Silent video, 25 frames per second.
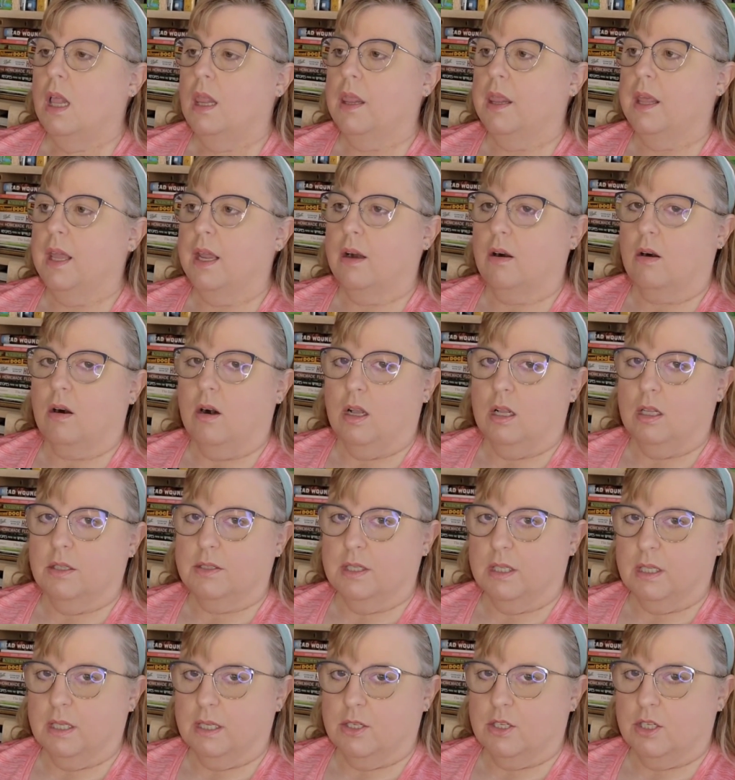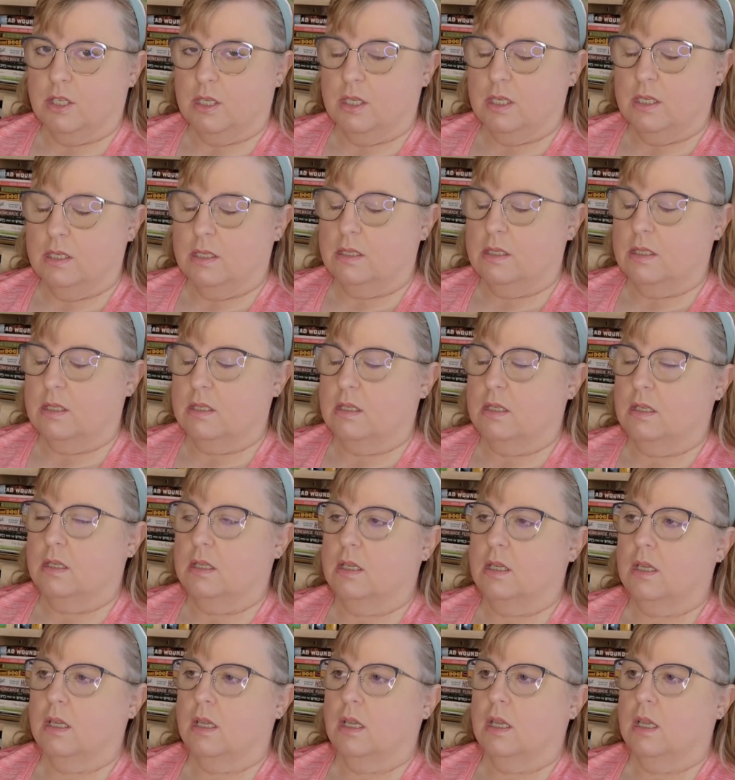They are all delicious.
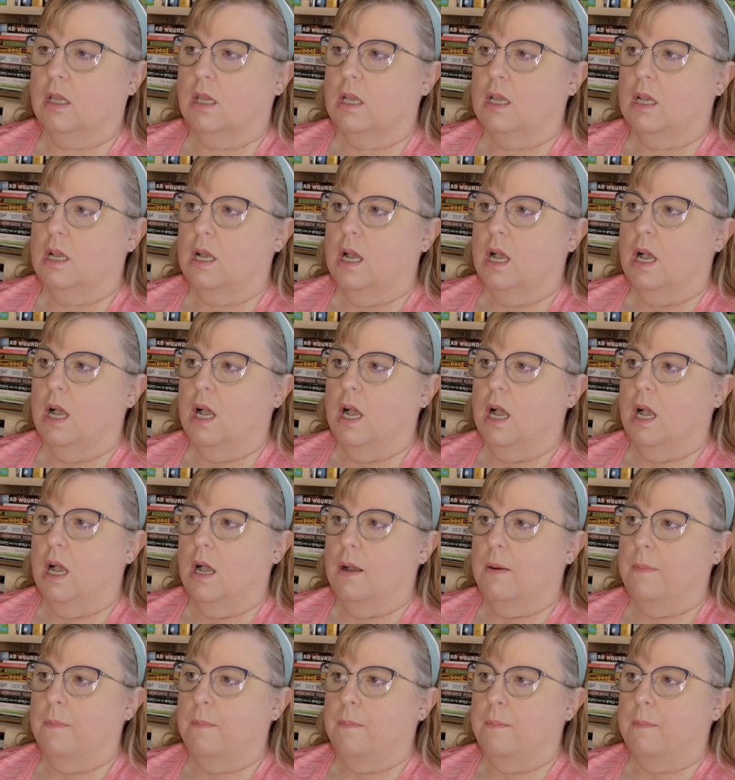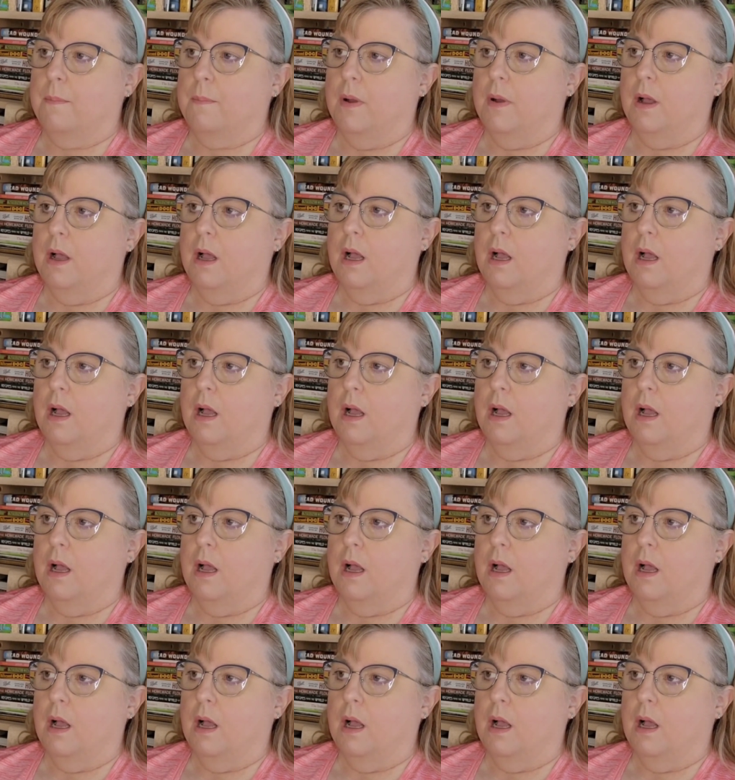And